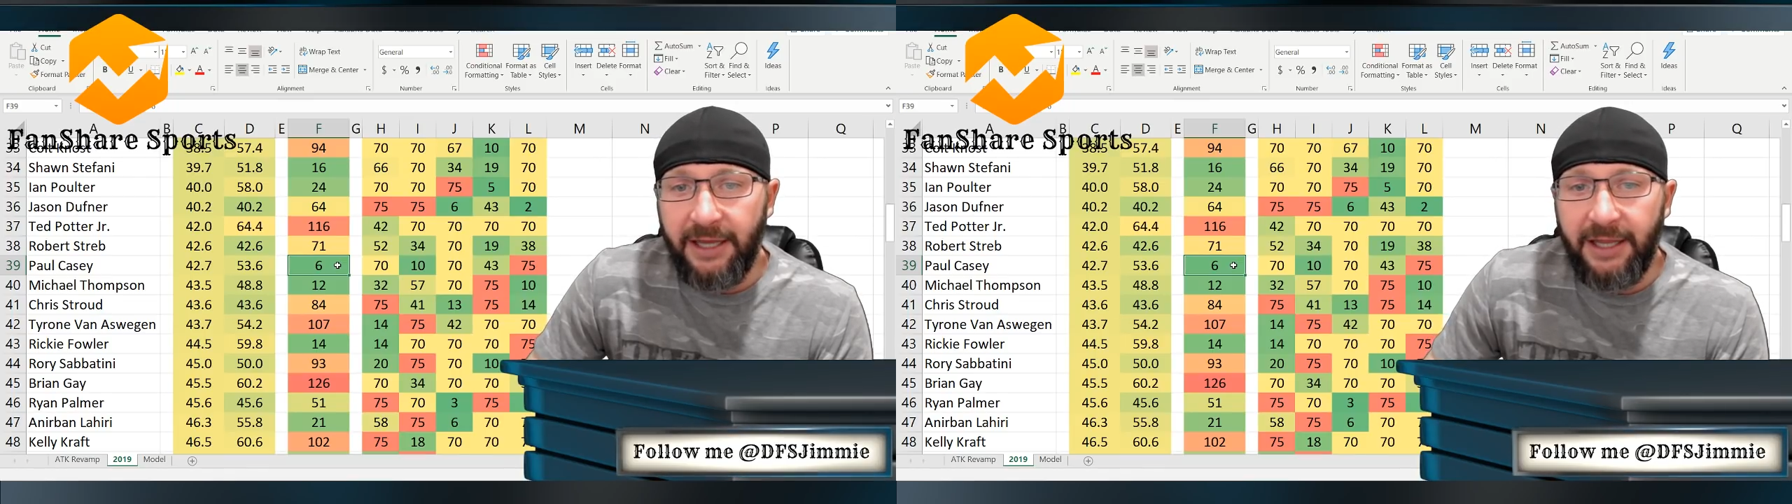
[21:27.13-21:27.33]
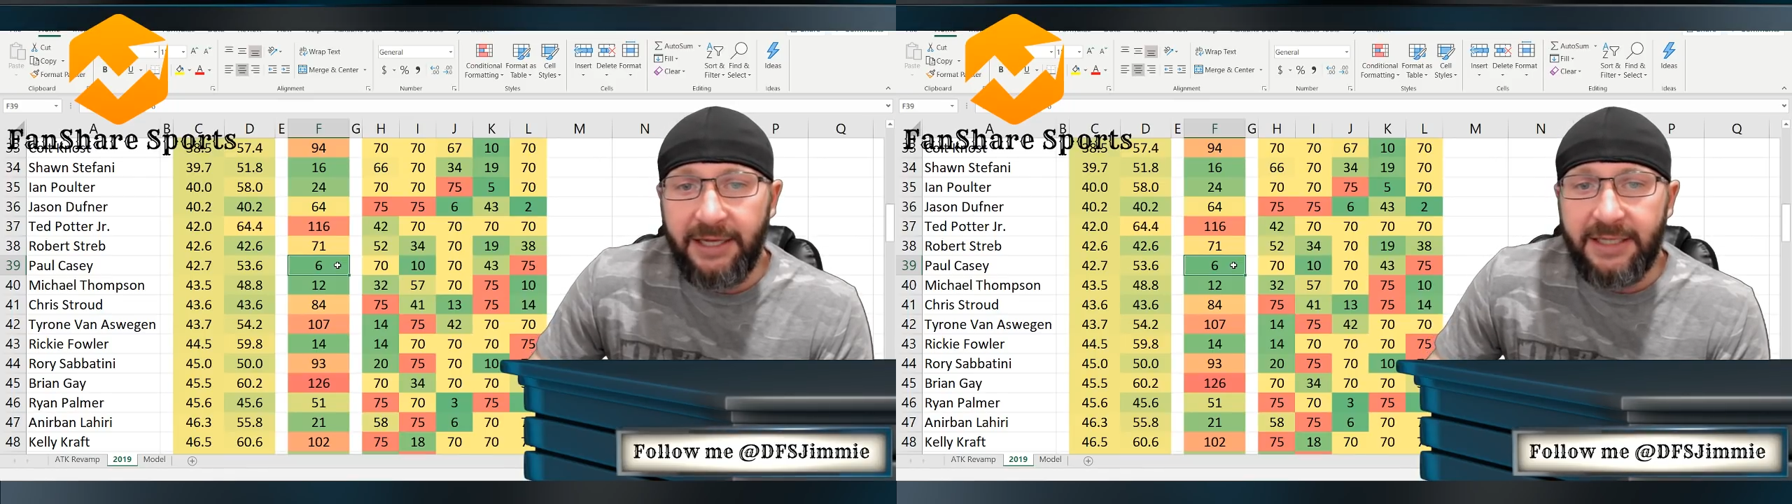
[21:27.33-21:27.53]

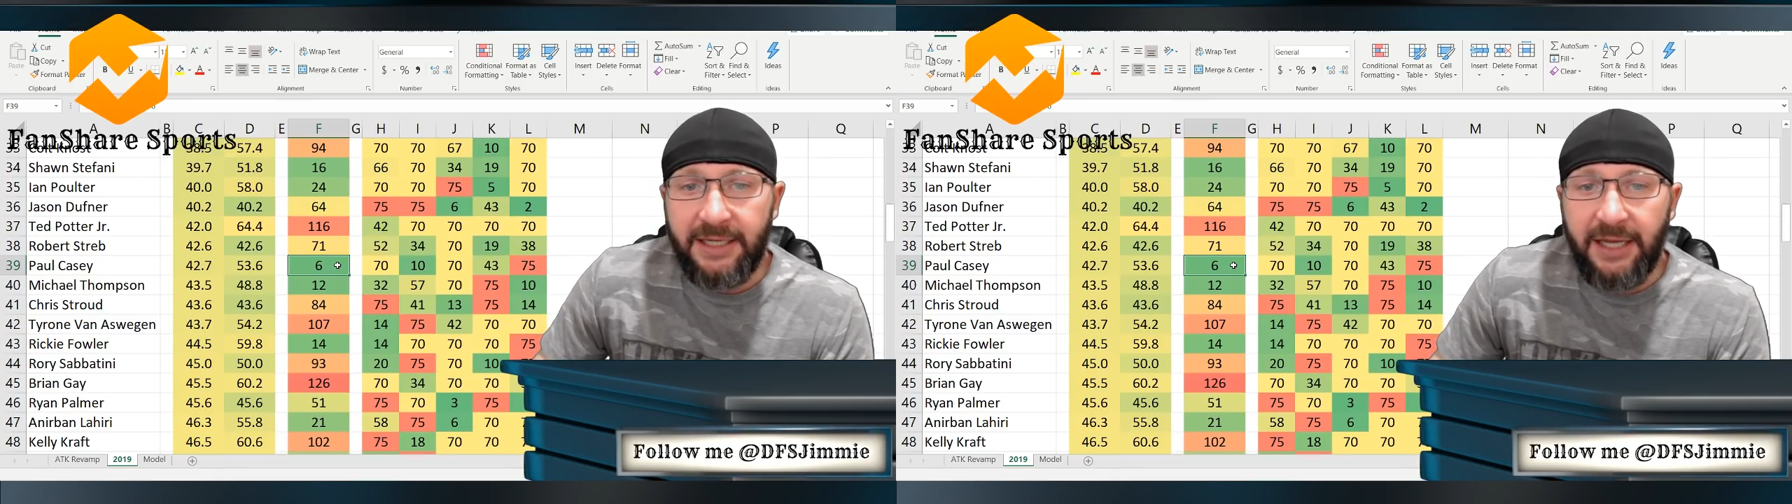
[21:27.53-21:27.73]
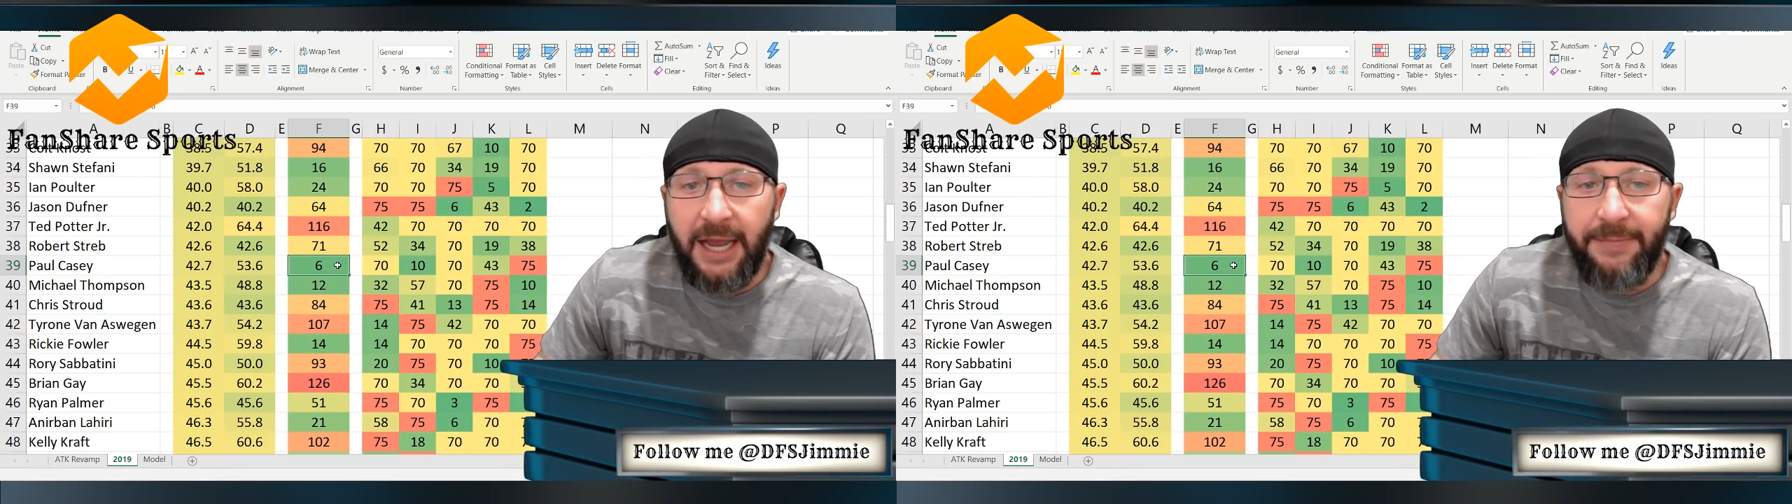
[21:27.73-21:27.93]
That's the
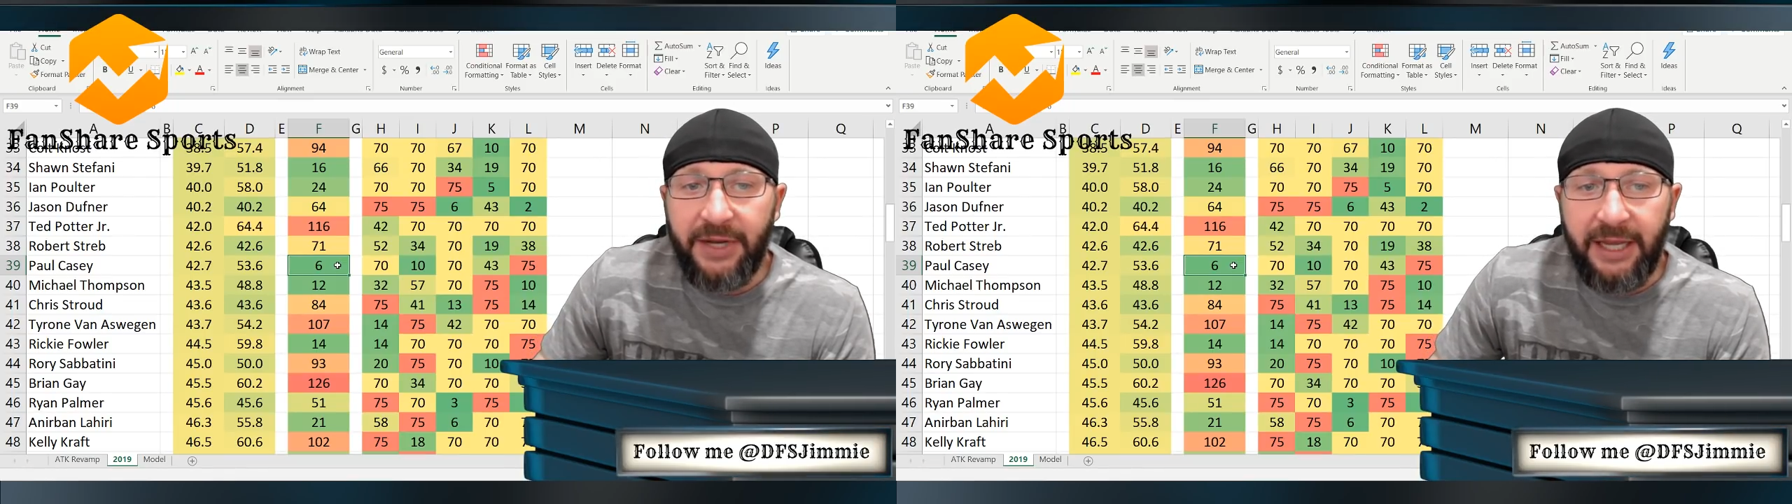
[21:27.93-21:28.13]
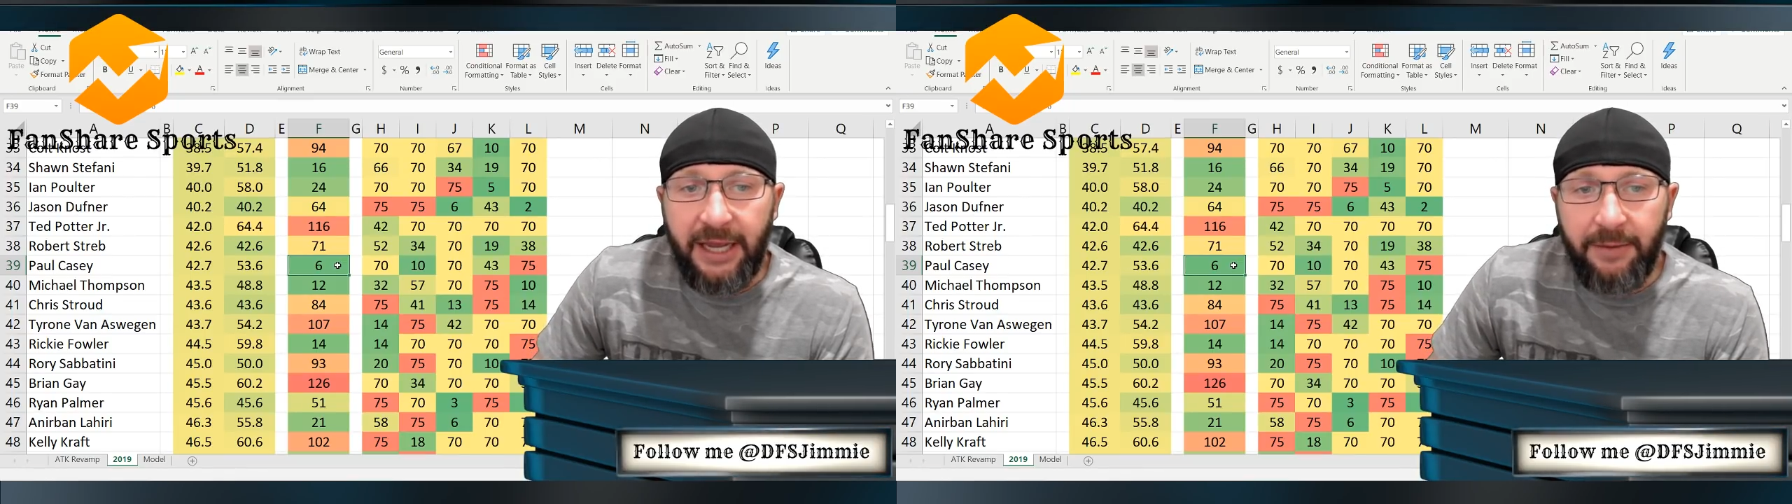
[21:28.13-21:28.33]
type
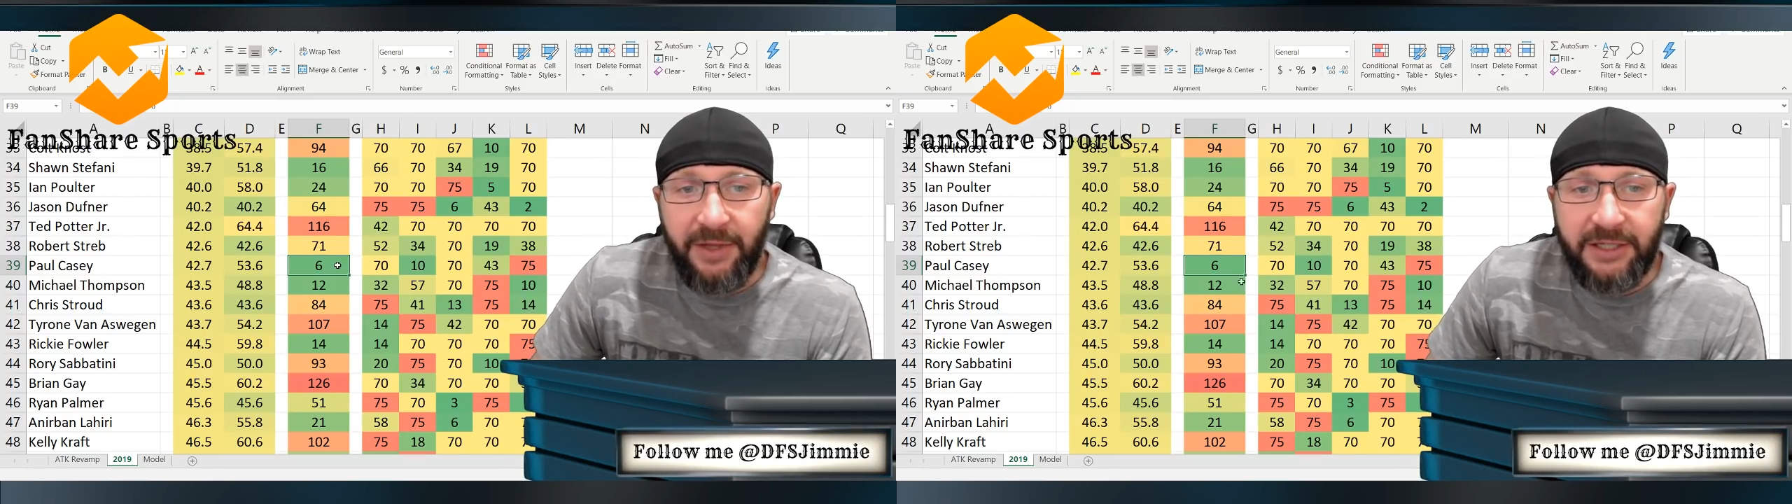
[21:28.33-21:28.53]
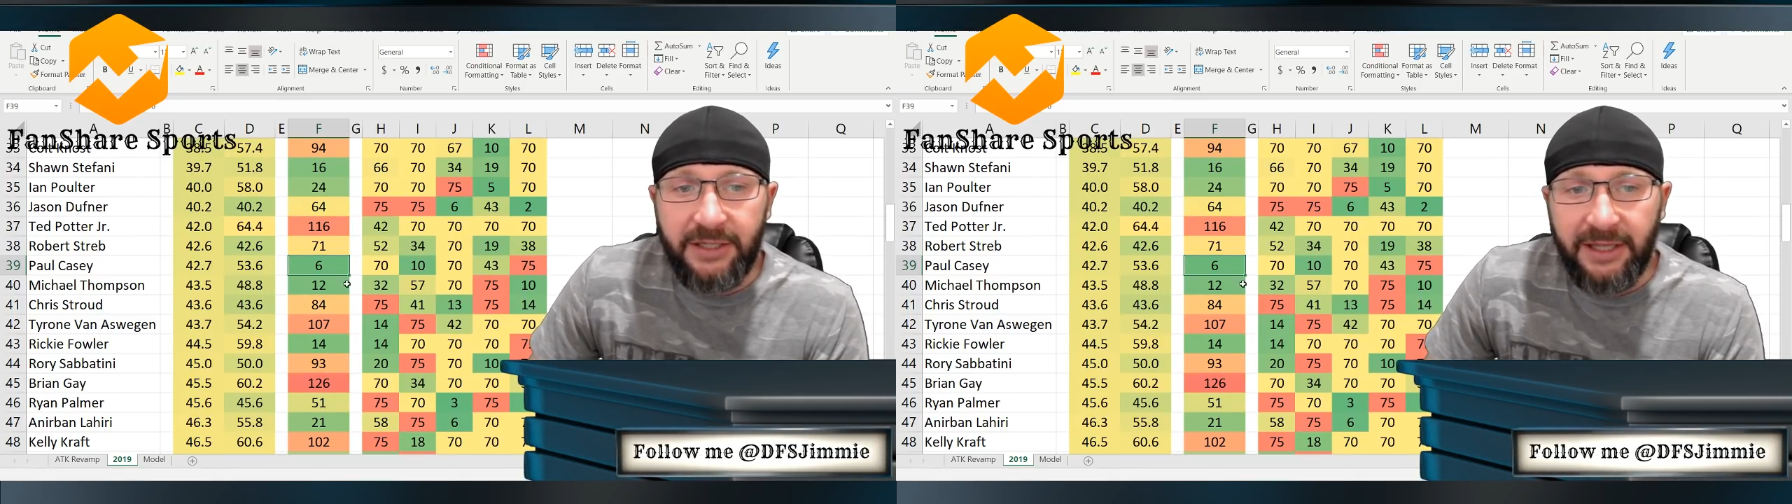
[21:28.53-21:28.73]
of game that's